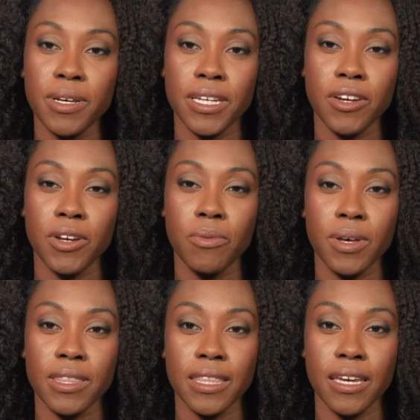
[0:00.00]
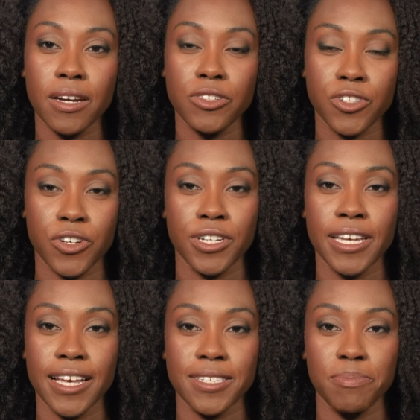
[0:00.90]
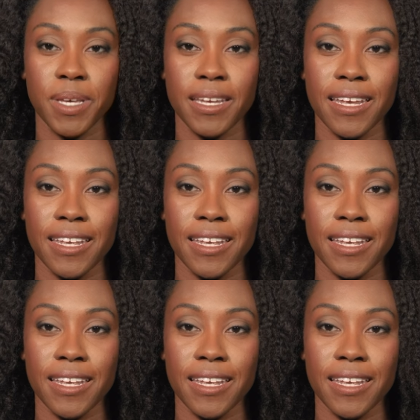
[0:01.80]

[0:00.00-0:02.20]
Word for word: and hearing what their journey has been,